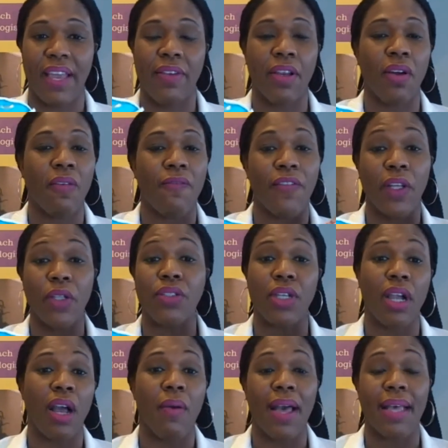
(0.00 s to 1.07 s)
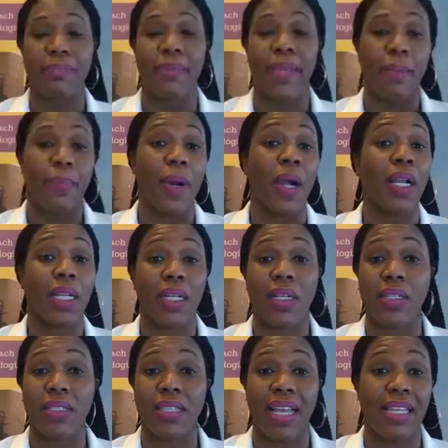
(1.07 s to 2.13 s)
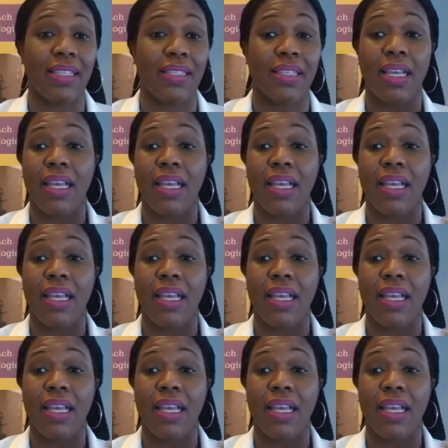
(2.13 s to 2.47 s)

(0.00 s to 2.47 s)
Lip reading: They don't filter out as many particles as